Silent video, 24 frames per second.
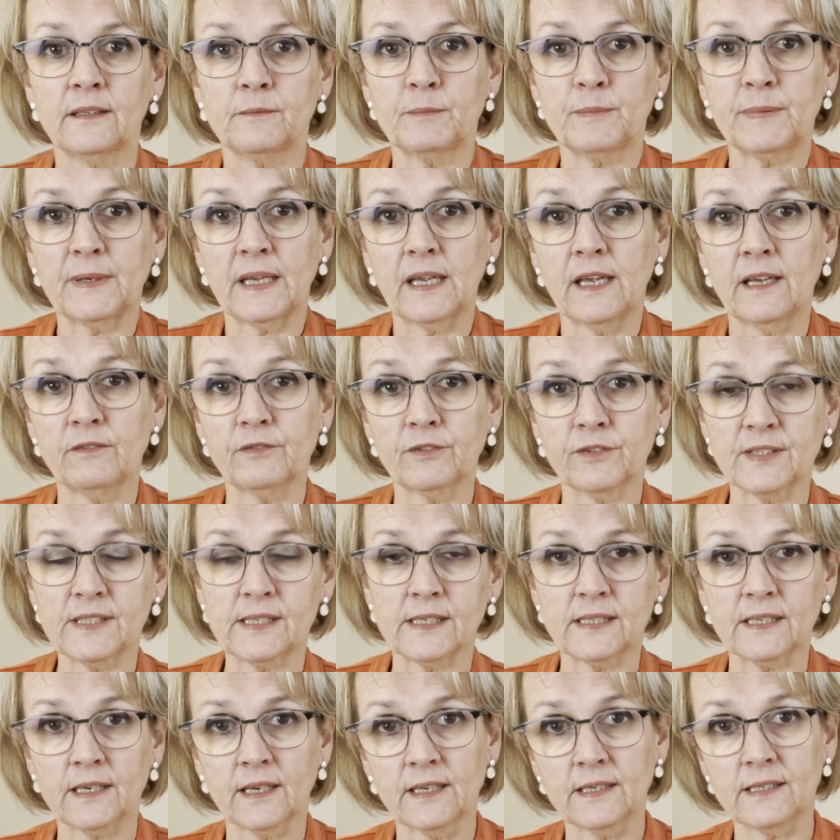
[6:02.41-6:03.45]
behavioural
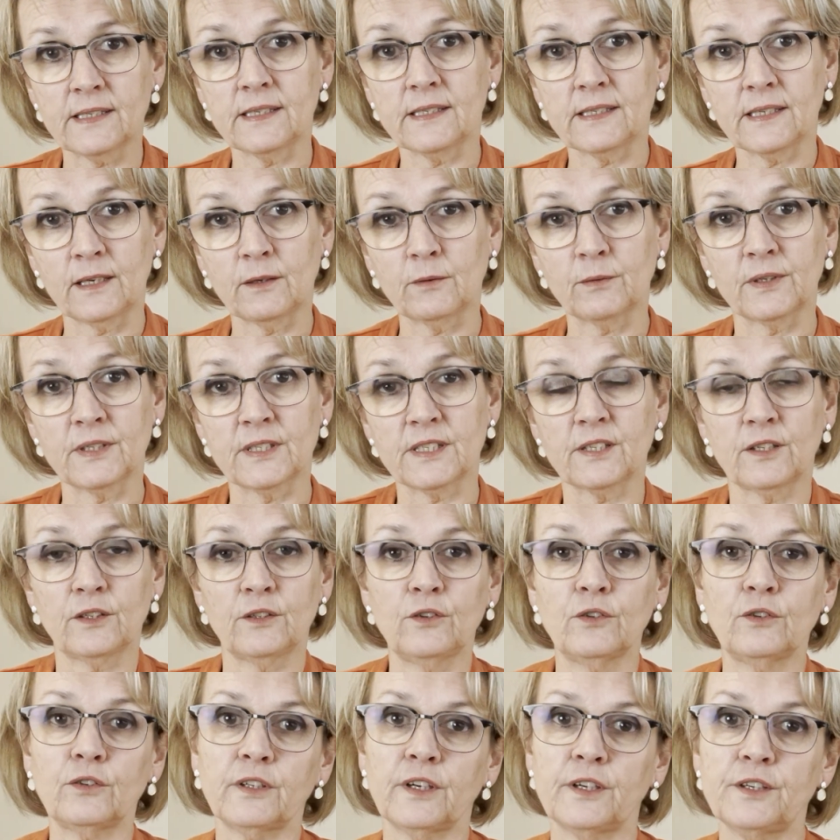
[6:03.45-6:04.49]
satiety sequence that
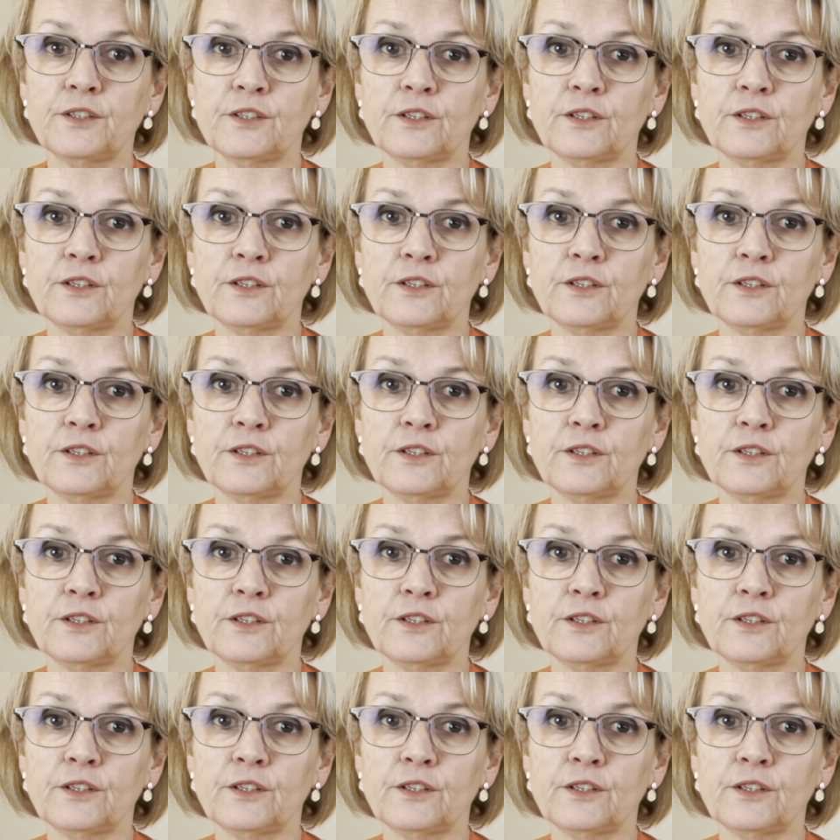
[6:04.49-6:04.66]
you're going to